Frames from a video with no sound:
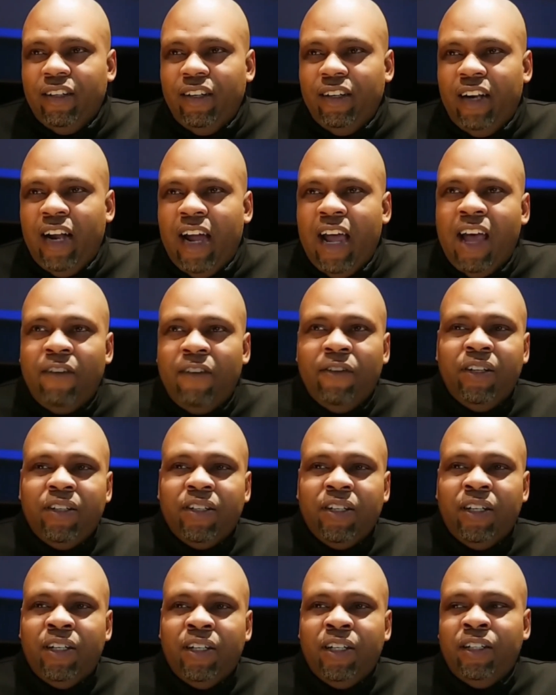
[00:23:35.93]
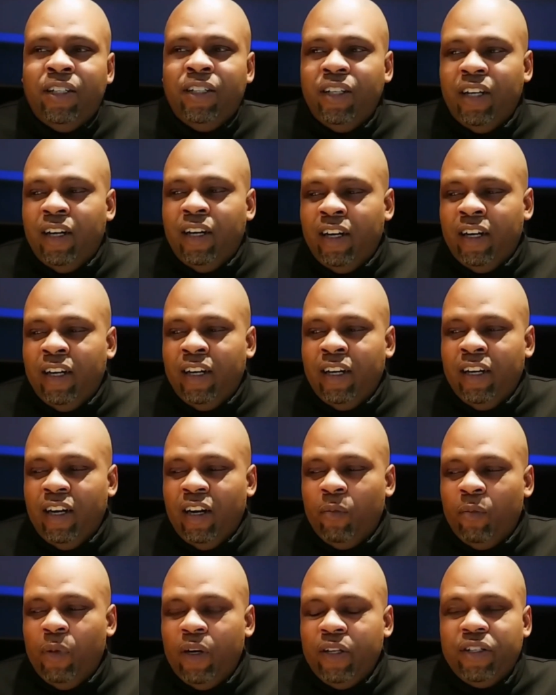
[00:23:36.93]
having done a
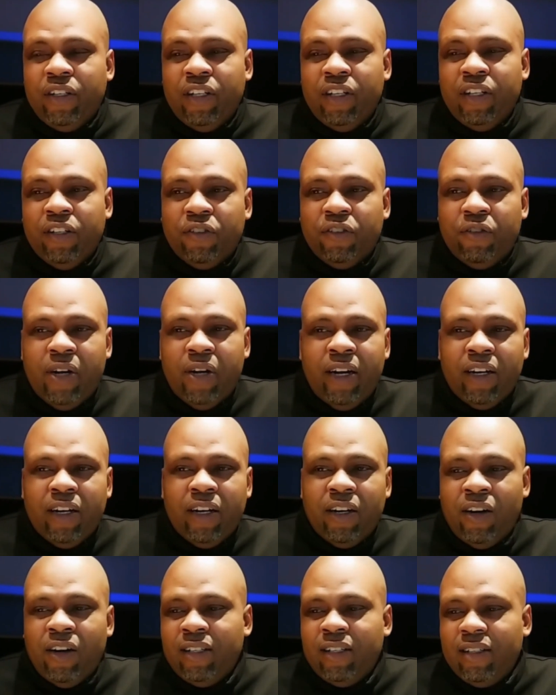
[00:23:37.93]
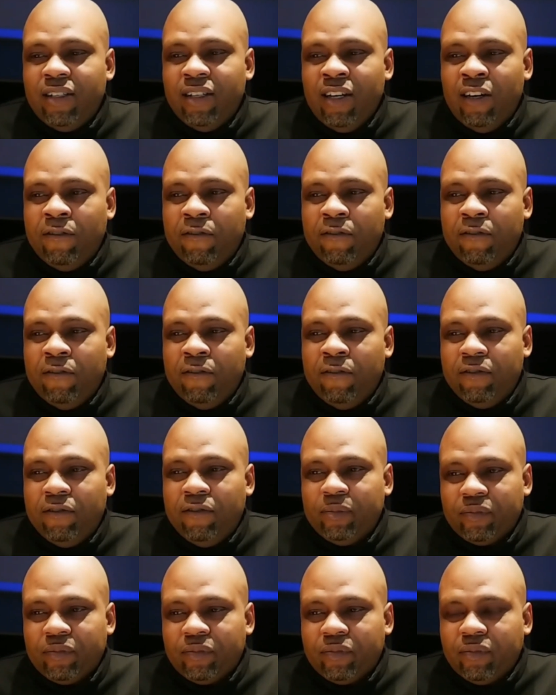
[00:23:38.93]
bunch of this credit card stuff,
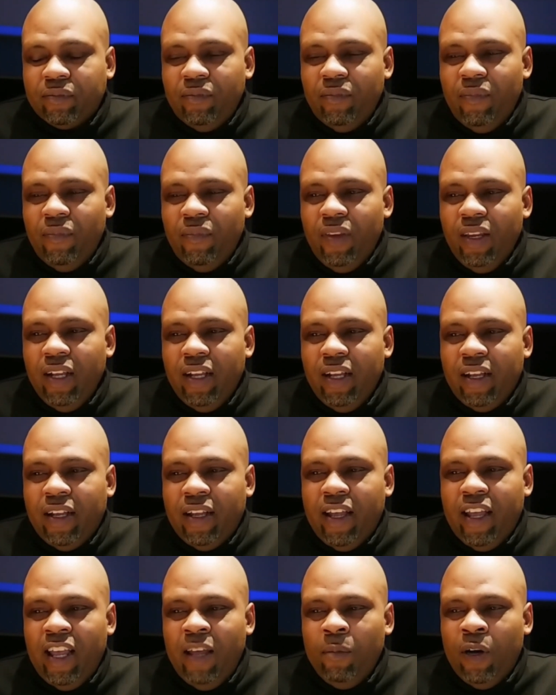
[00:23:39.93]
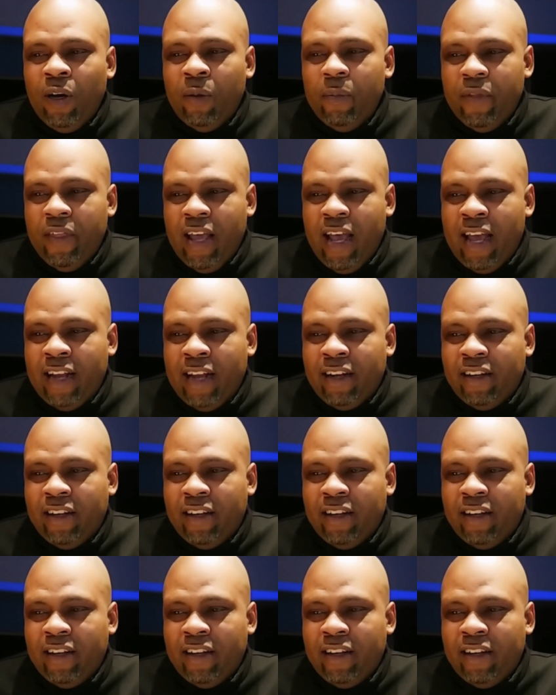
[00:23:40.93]
came up that